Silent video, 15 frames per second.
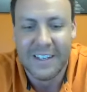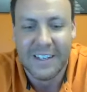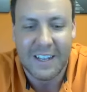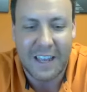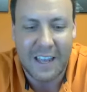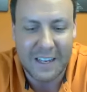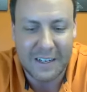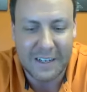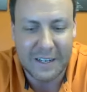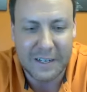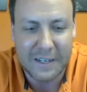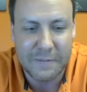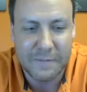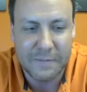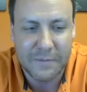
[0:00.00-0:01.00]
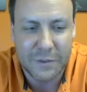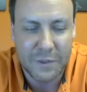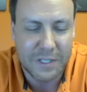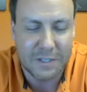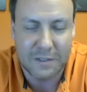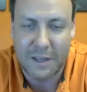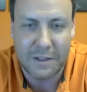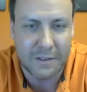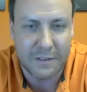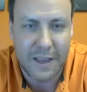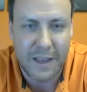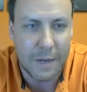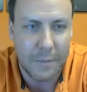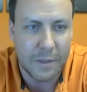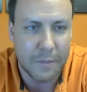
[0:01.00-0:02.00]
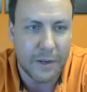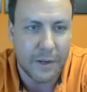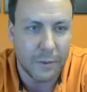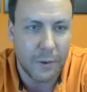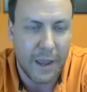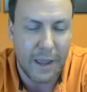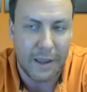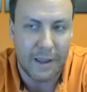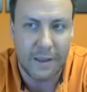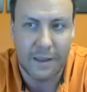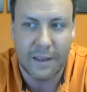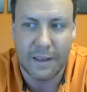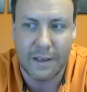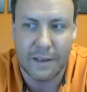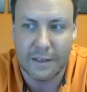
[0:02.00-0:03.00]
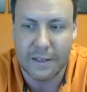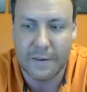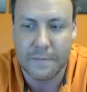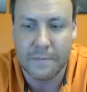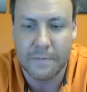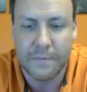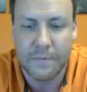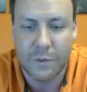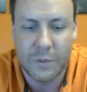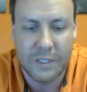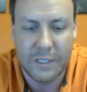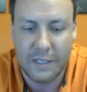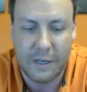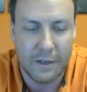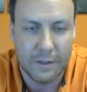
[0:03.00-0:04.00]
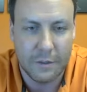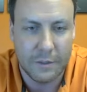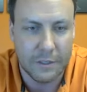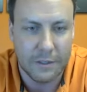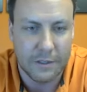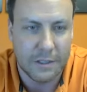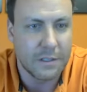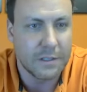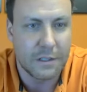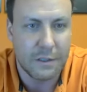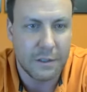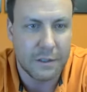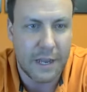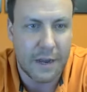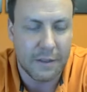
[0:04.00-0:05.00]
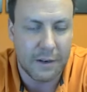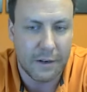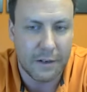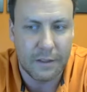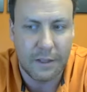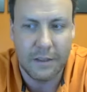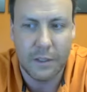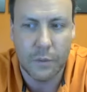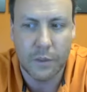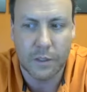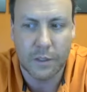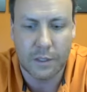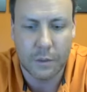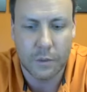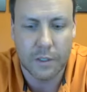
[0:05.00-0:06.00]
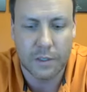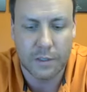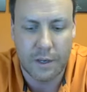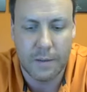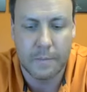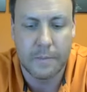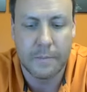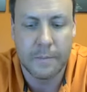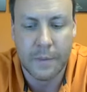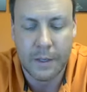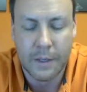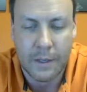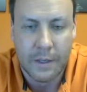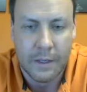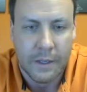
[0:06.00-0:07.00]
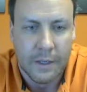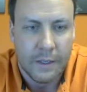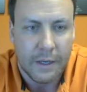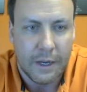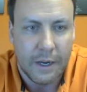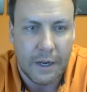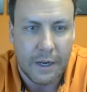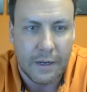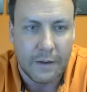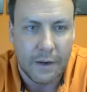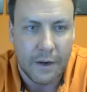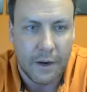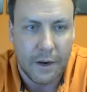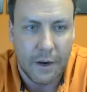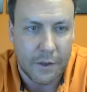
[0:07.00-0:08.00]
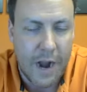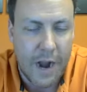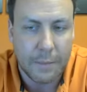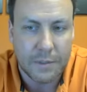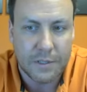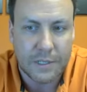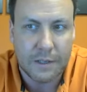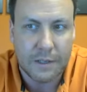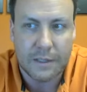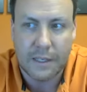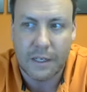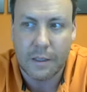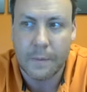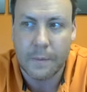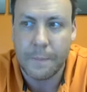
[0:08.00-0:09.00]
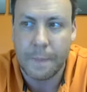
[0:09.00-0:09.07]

And so we just thought there had to be a better way, and so we did our due diligence and looked out there, and there were some uh, other options out there.